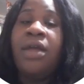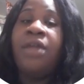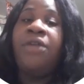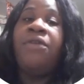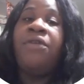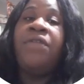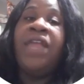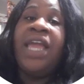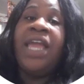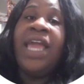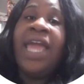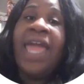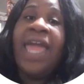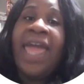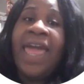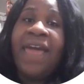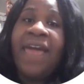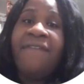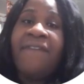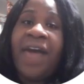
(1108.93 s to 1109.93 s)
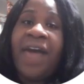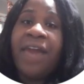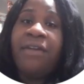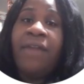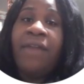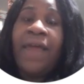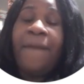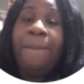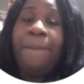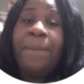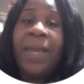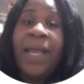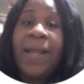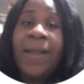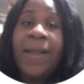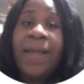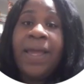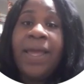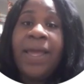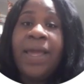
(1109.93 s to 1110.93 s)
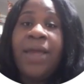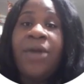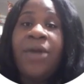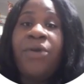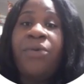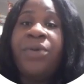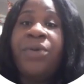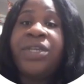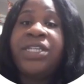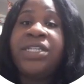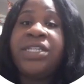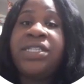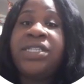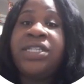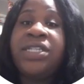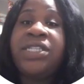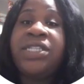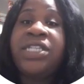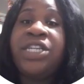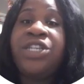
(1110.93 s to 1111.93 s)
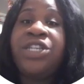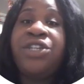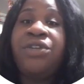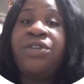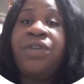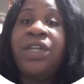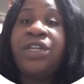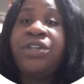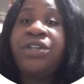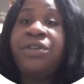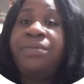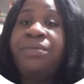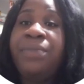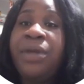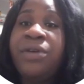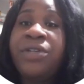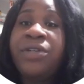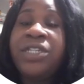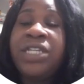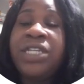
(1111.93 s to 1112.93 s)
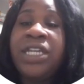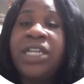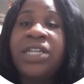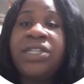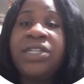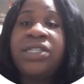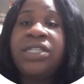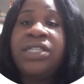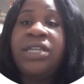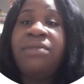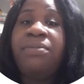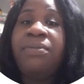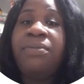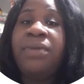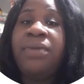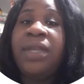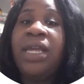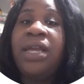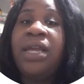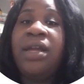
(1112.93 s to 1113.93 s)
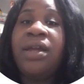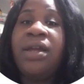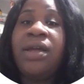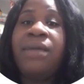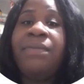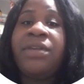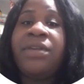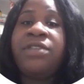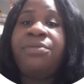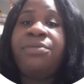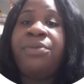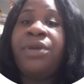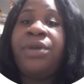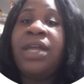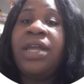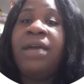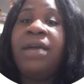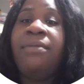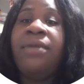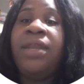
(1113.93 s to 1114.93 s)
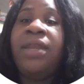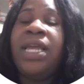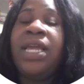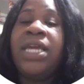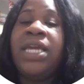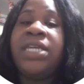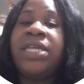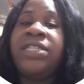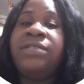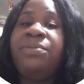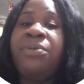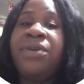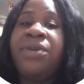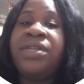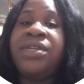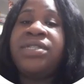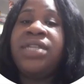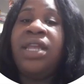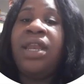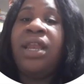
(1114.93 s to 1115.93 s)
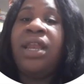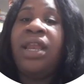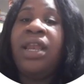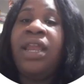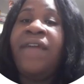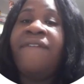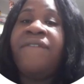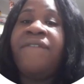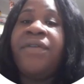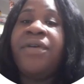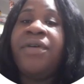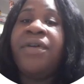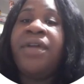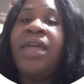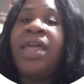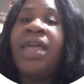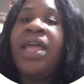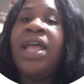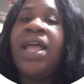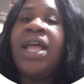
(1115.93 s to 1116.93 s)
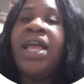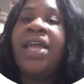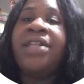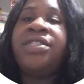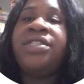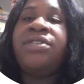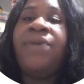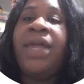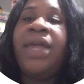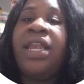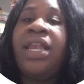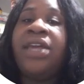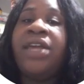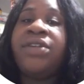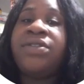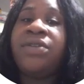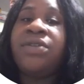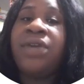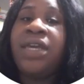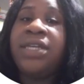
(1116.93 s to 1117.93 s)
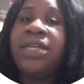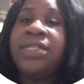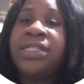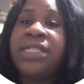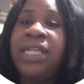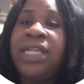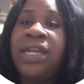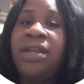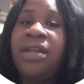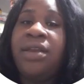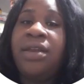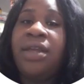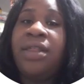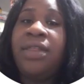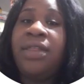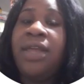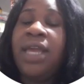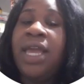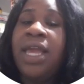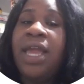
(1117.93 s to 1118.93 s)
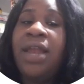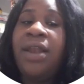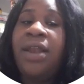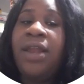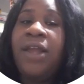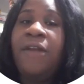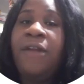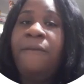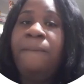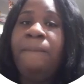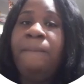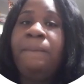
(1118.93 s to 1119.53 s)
You then have aldolase B, which is the tissue distribution. It's predominantly expressed in the liver and to a lesser extent in the kidney.